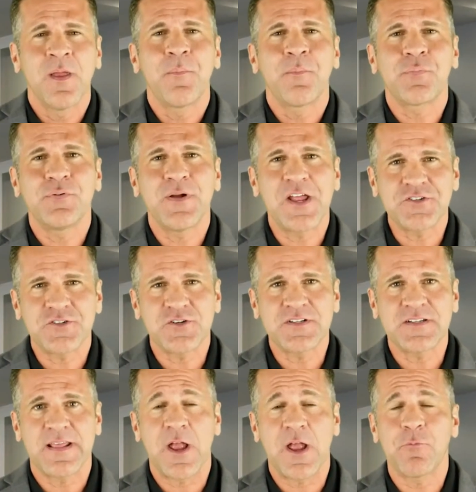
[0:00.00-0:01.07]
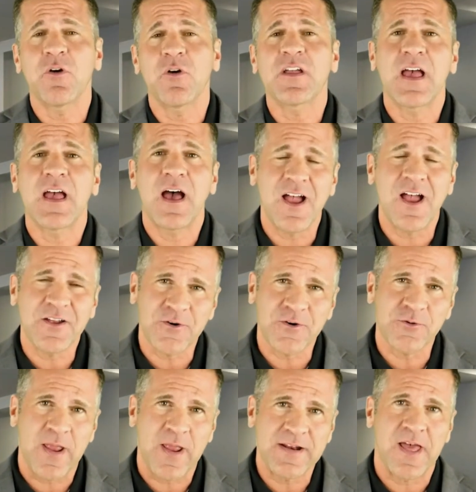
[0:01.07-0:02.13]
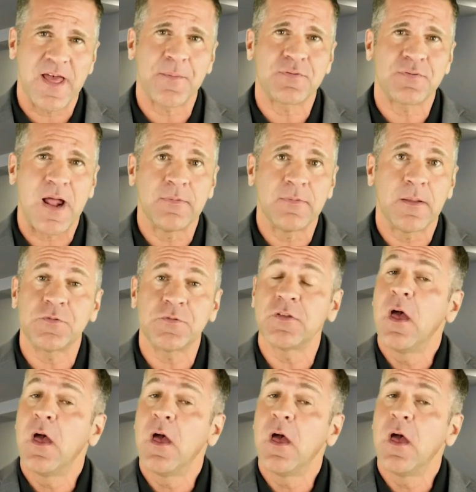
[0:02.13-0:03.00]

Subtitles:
PressureTech will conquer radon problems